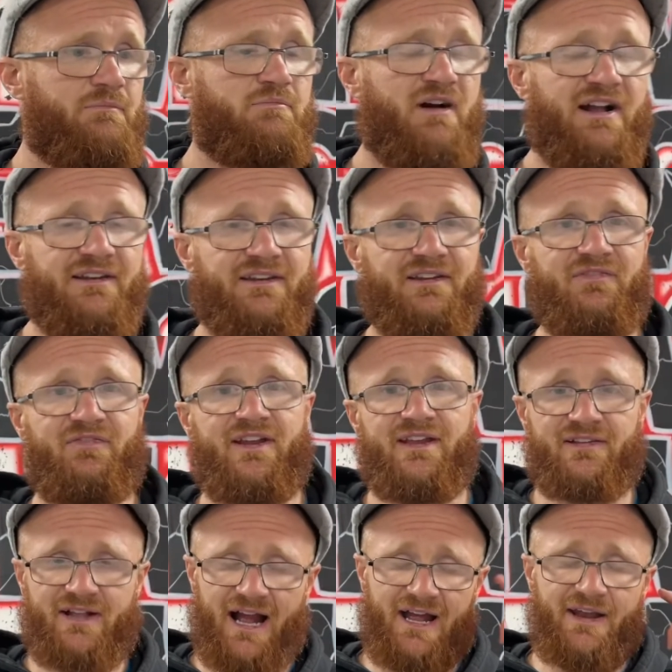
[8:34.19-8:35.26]
practice
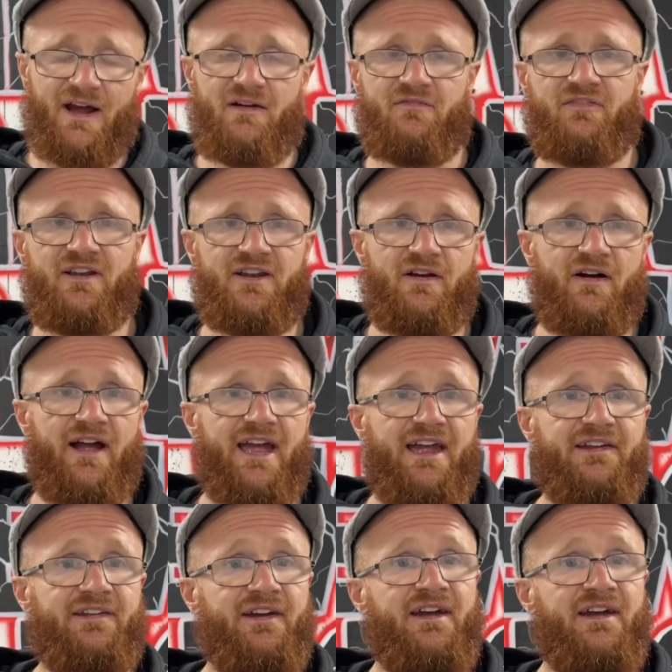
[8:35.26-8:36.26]
things going over in your head,